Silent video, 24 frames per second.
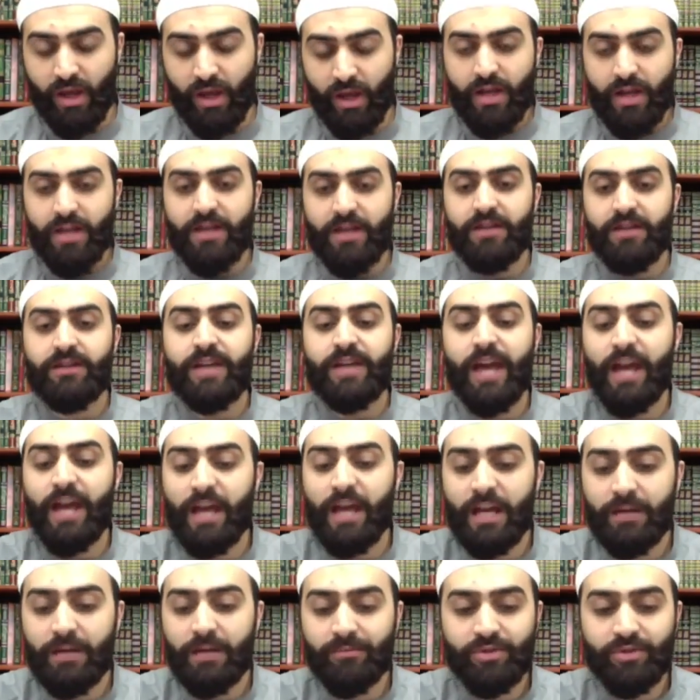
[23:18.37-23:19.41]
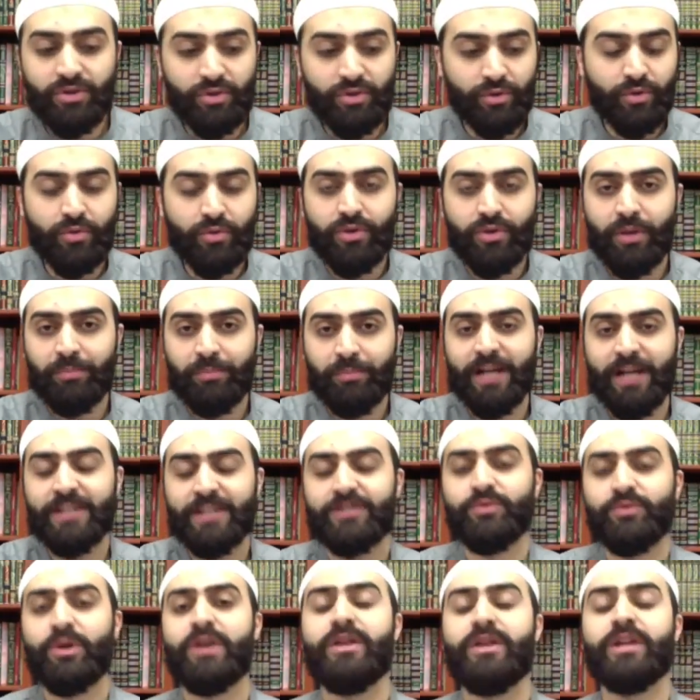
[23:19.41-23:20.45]
He came to the place
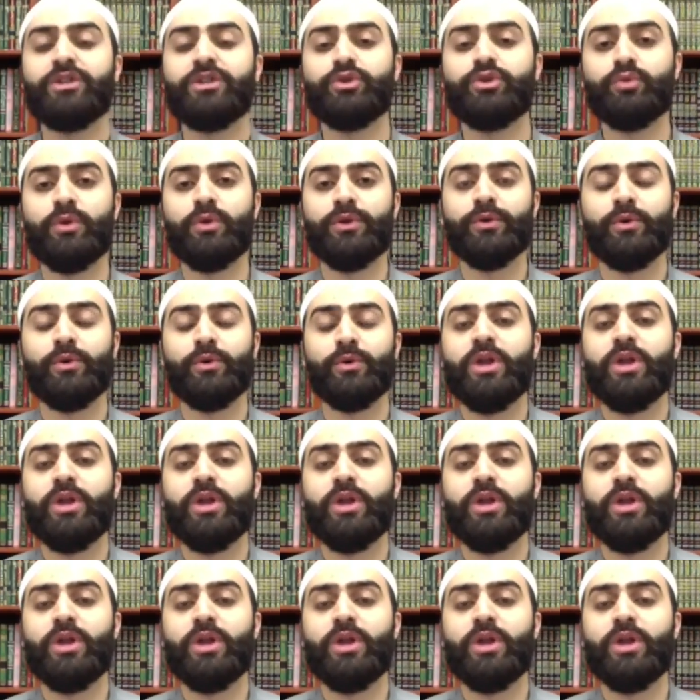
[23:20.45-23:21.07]
where they do wudu,